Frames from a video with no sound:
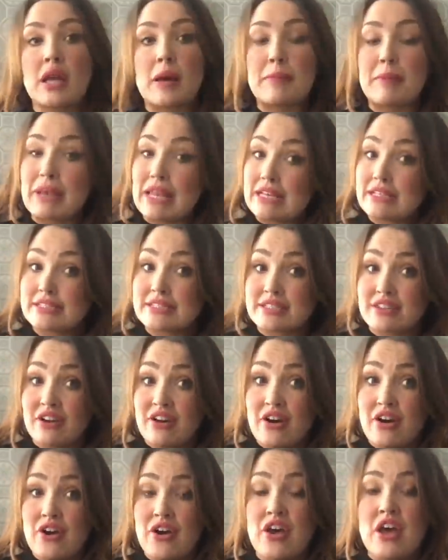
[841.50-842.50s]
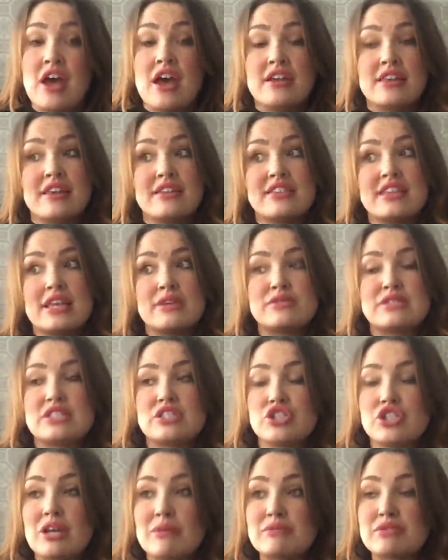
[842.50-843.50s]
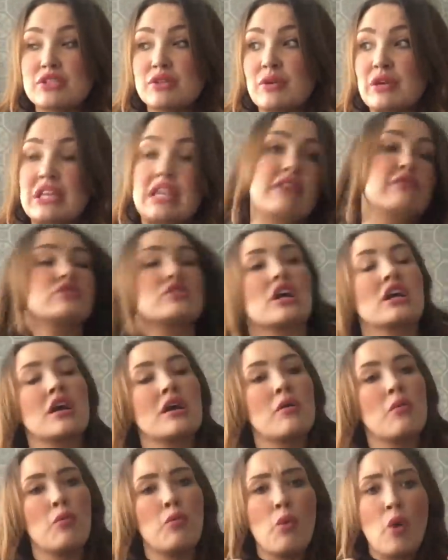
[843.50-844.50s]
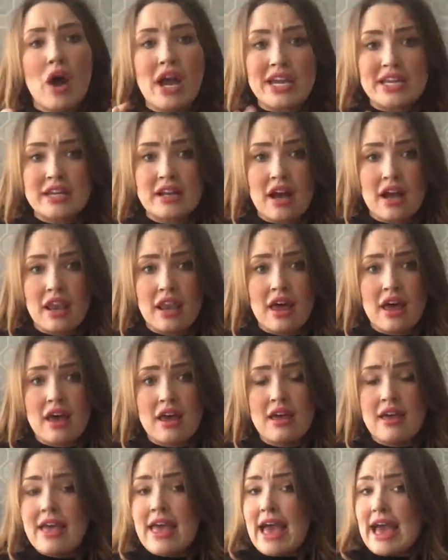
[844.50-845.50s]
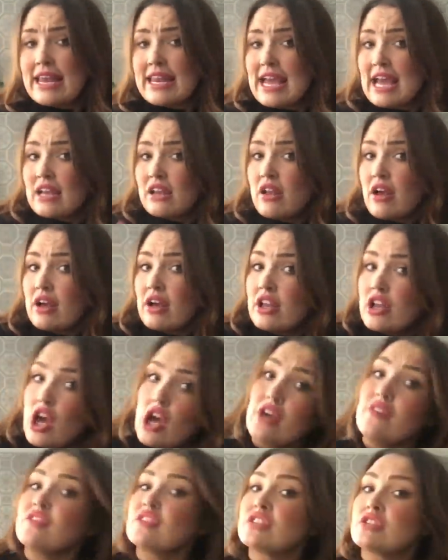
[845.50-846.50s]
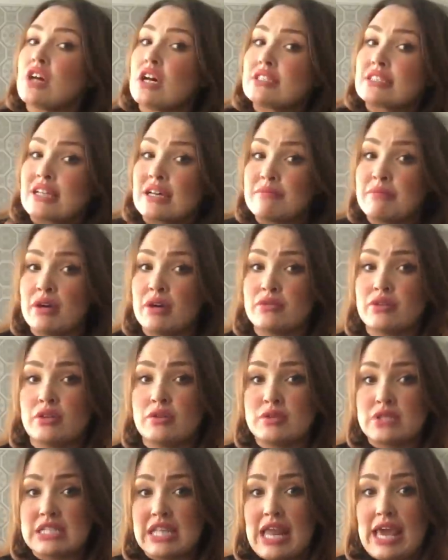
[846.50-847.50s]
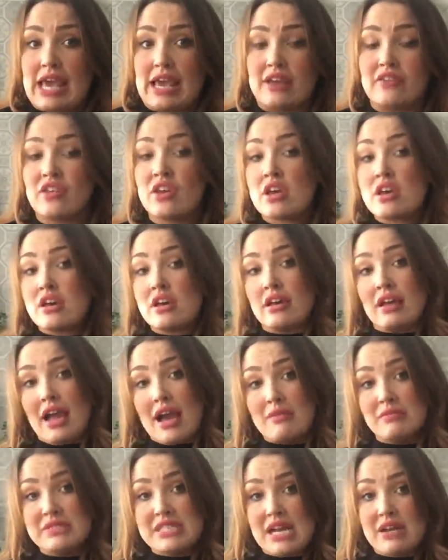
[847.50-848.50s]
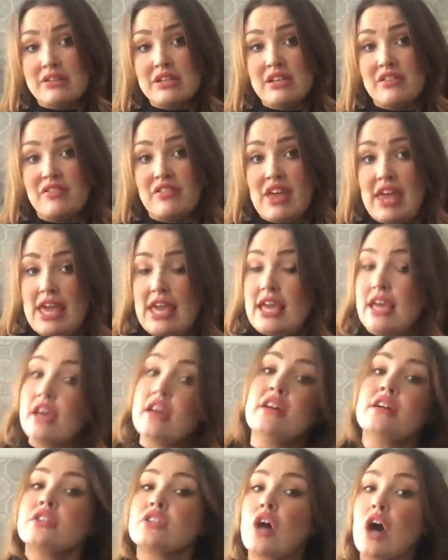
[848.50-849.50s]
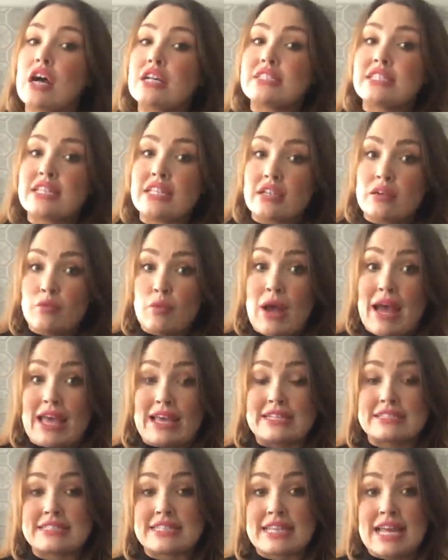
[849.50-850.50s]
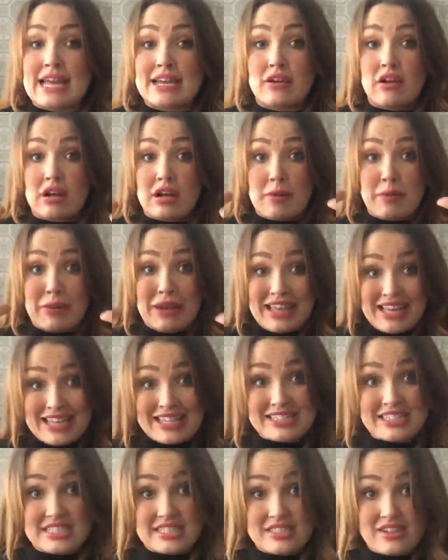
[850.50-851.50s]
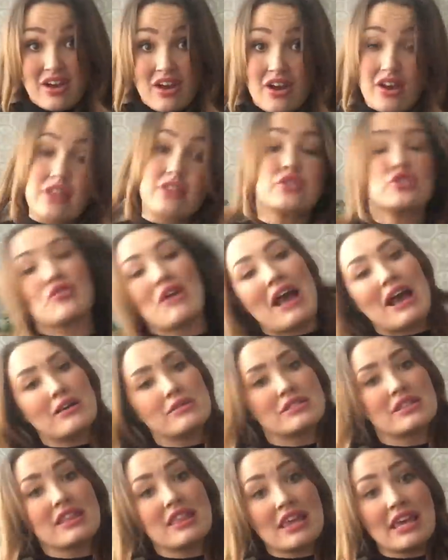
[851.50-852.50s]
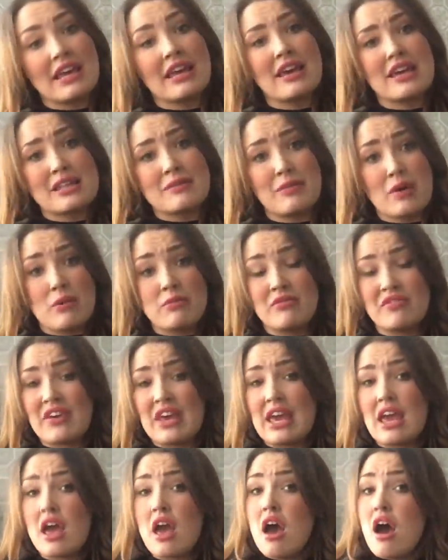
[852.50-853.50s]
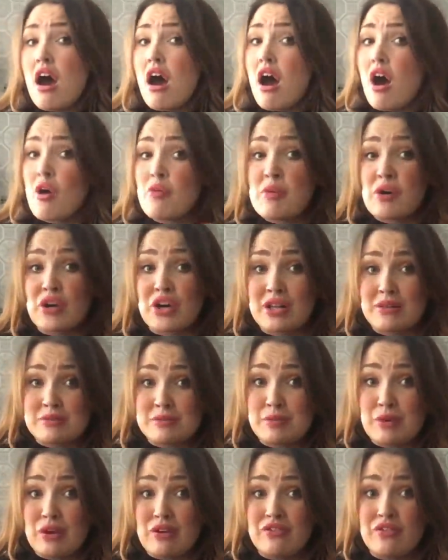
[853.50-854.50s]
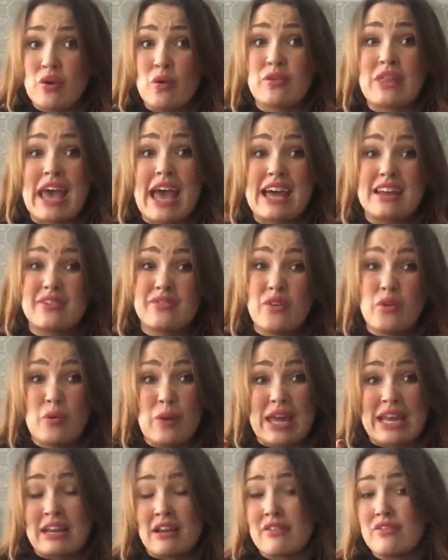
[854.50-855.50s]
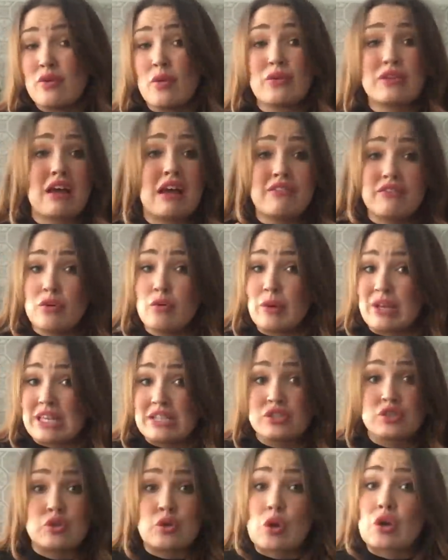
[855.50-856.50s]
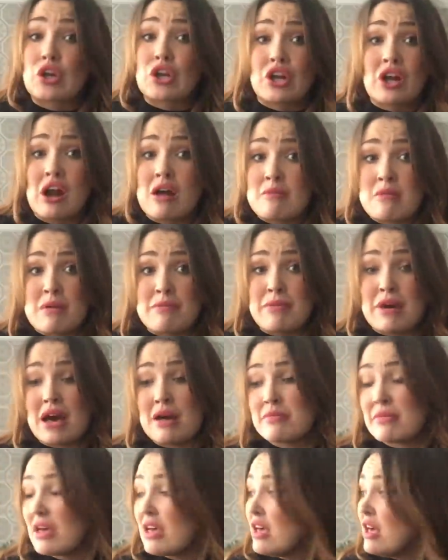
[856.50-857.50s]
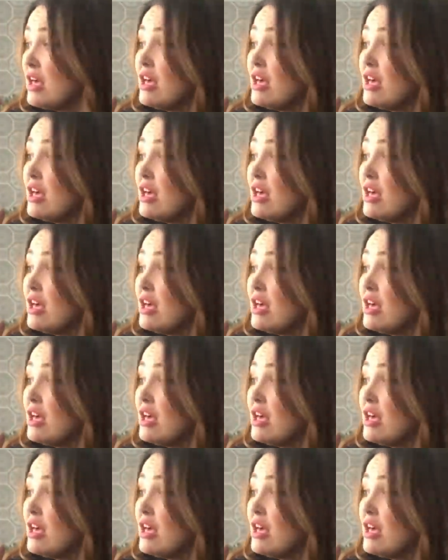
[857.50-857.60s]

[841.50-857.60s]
like pleat skirt. There was this jumpsuit in there, it was like a wine colour, and it had like an oversized kimono sleeve, come down in a V, tied in at the waist, and it had like a pleated skirt trouser thing at the bottom of it. Oh my god, it was beautiful. They had a 14, I thought that 14 is not gonna go on my bum.